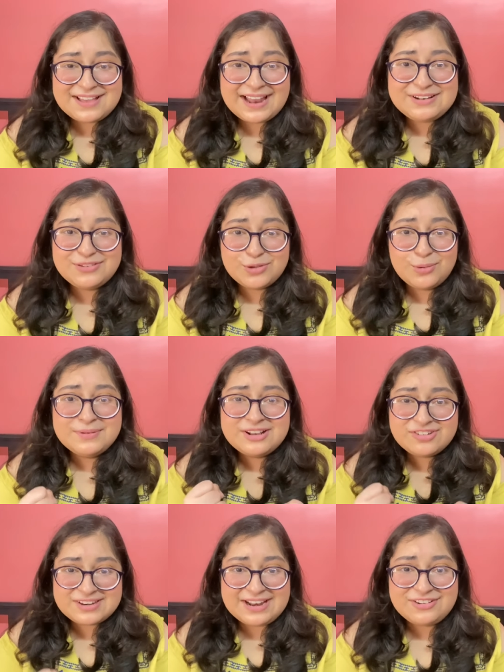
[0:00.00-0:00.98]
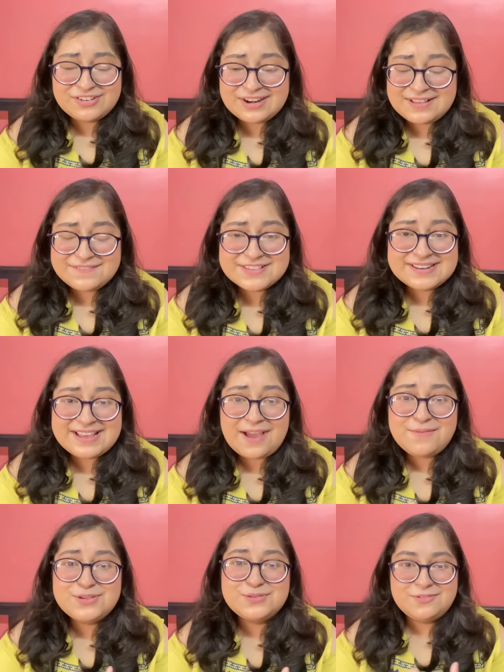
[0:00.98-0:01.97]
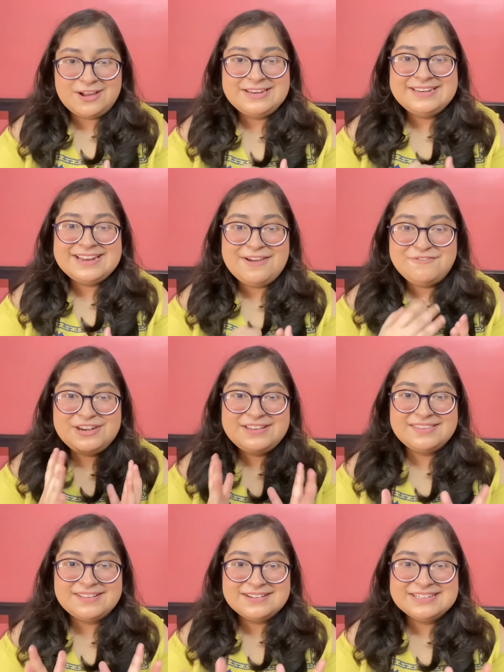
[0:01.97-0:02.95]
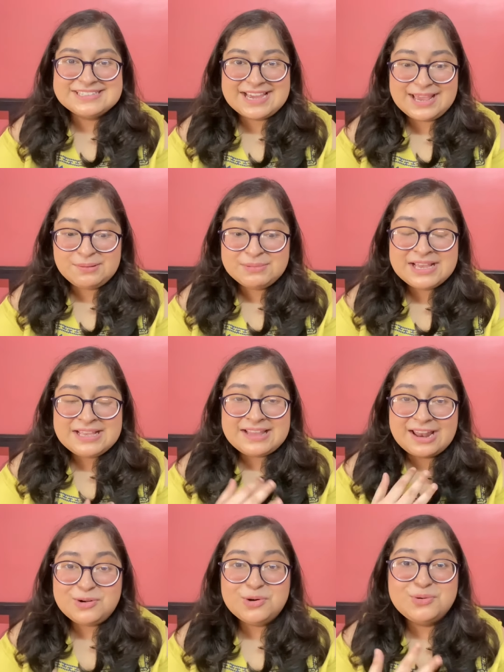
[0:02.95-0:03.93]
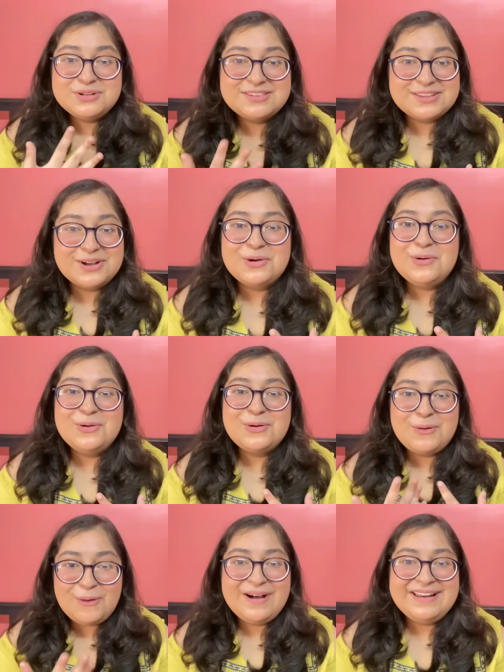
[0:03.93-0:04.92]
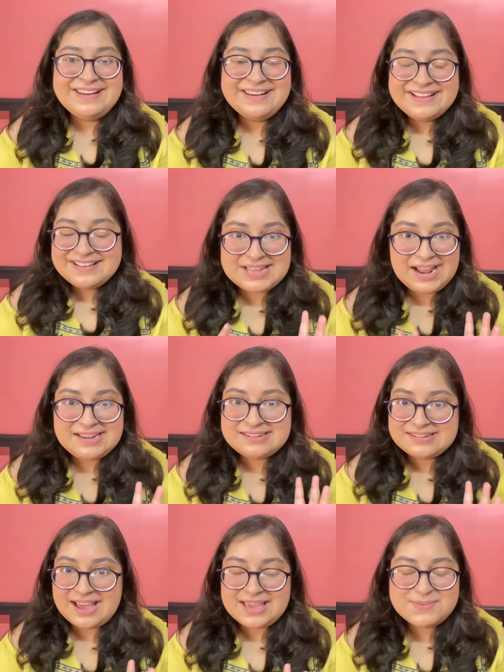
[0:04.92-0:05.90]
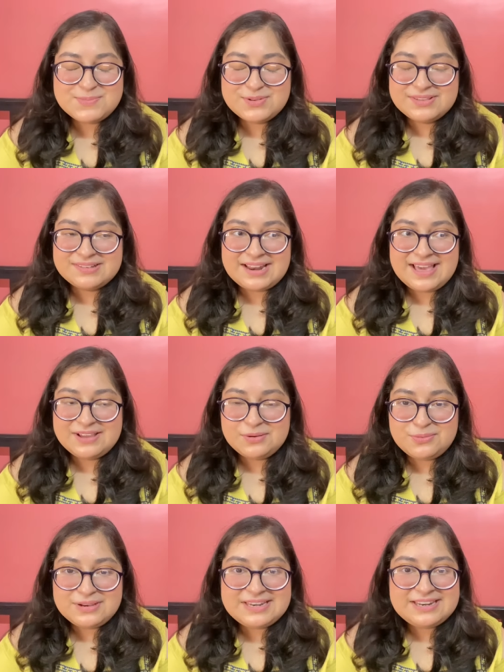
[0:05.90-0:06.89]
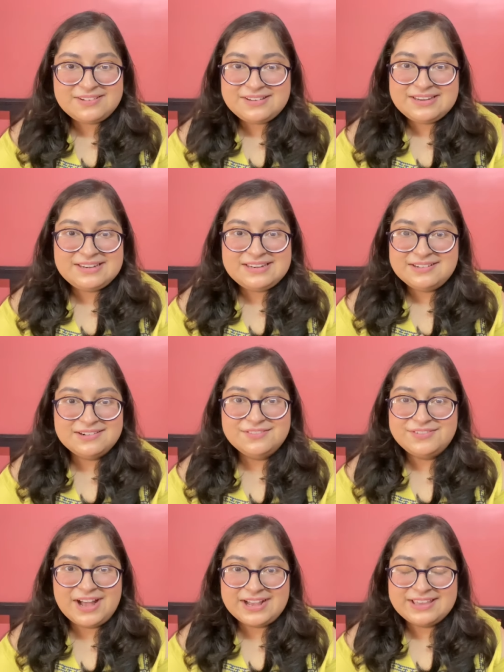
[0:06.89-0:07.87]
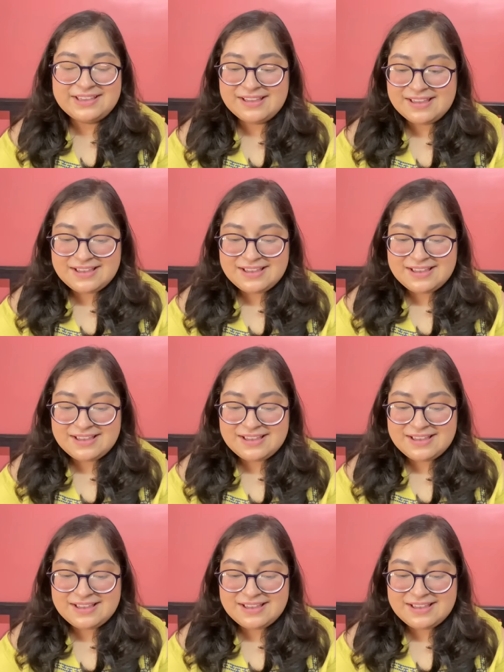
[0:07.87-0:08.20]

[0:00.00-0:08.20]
and so much tension. I was like, I was worried every single time that who would Seongho call. That time was like really really nerve-wracking.